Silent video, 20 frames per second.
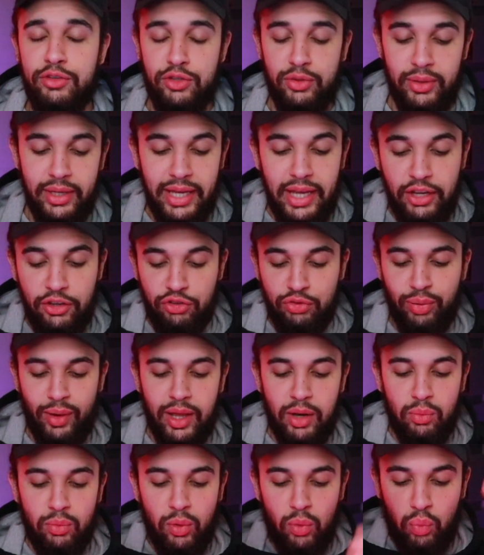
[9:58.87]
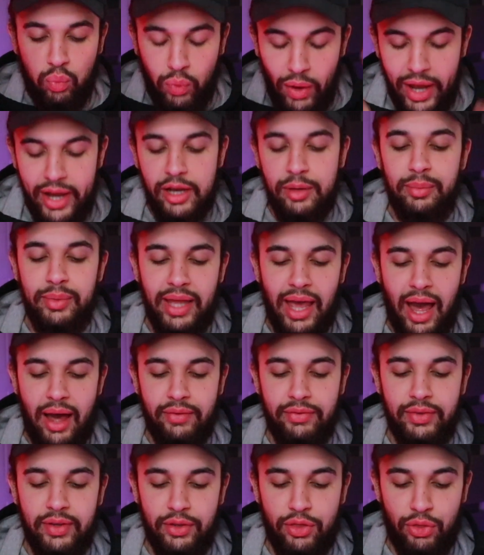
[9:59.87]
So each trainer will randomly
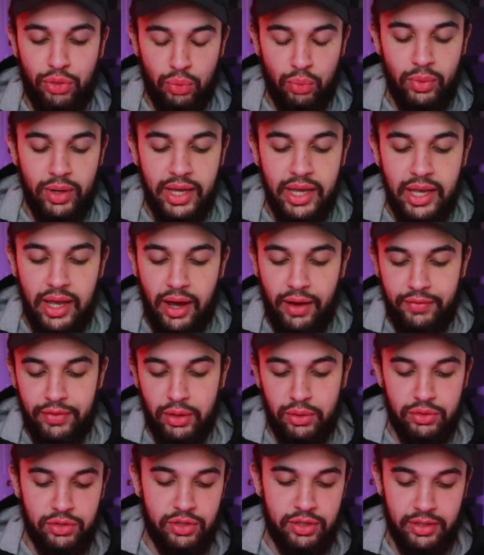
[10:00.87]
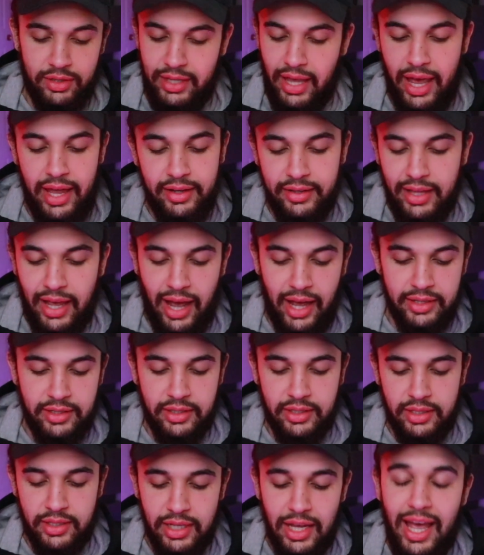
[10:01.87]
have 3 of those 10
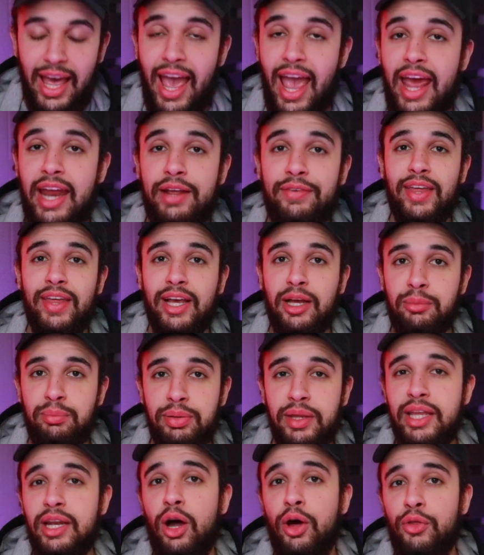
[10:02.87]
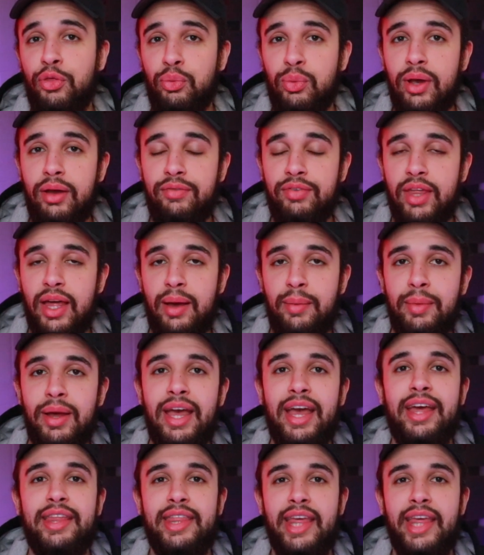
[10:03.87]
tasks and complete all three of them,